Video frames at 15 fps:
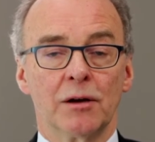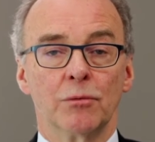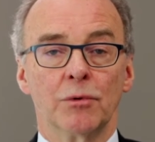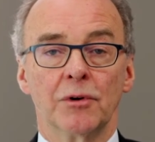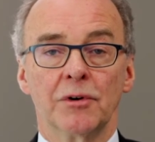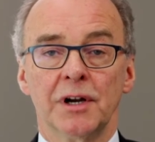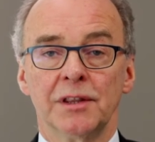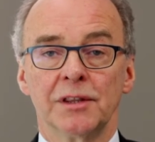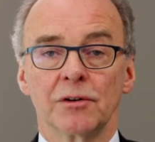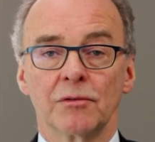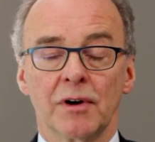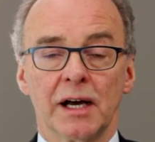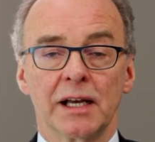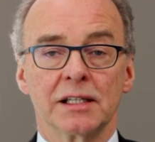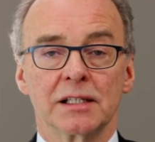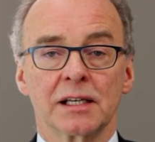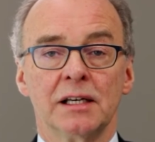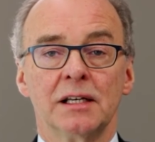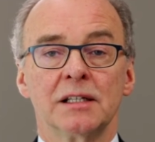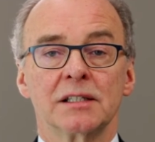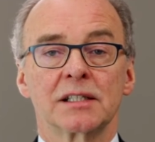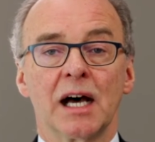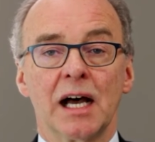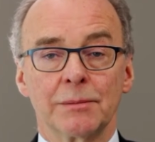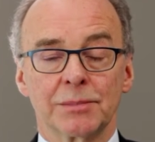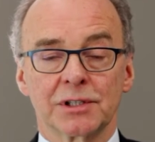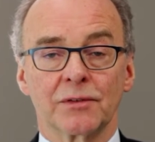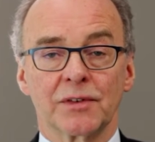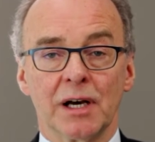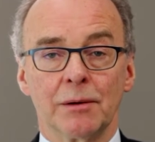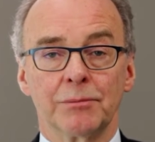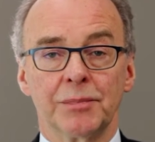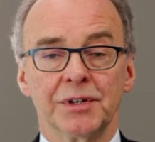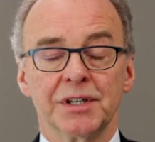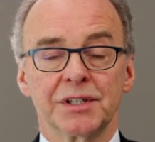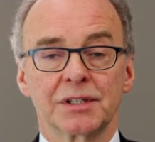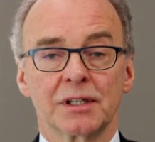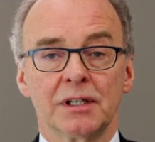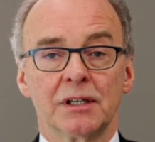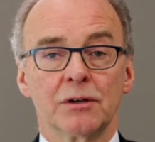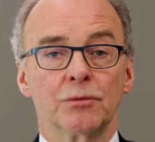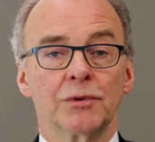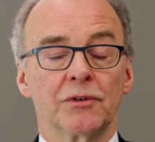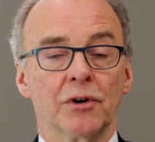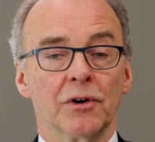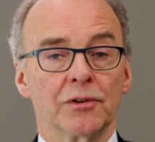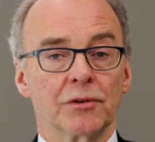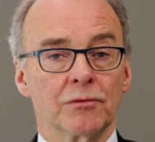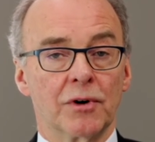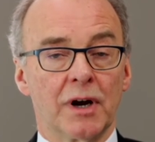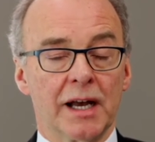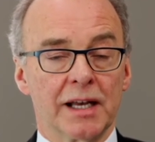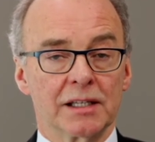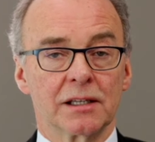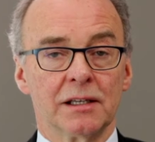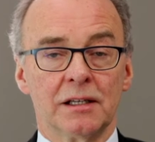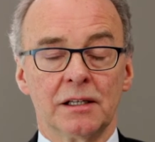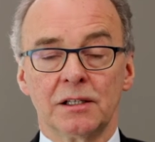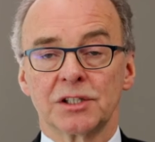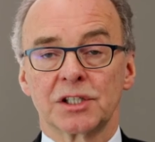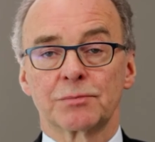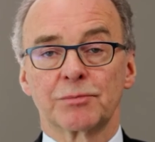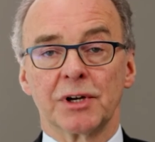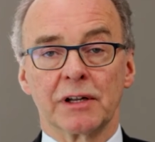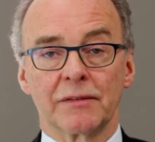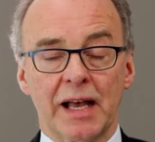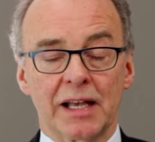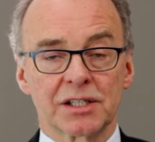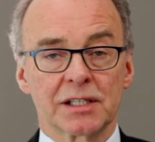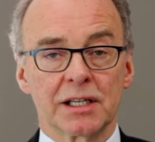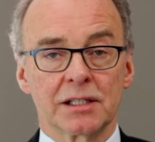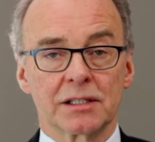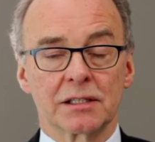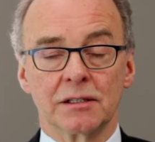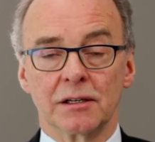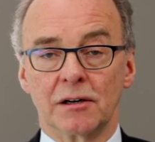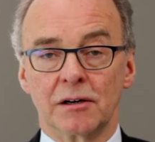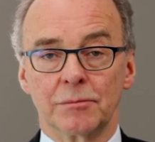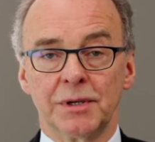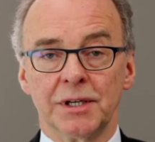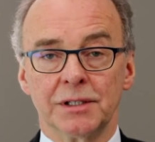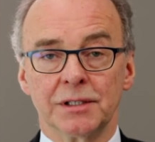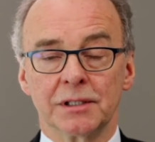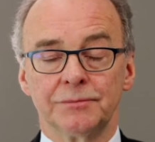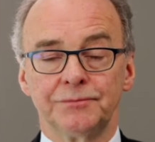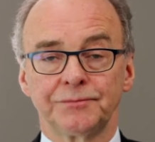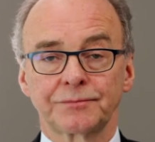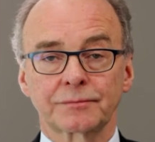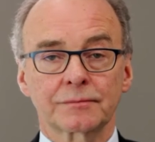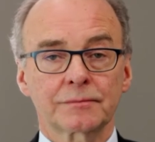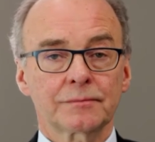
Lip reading: We're in the right types of companies, we've got the right spread of assets in our opinion,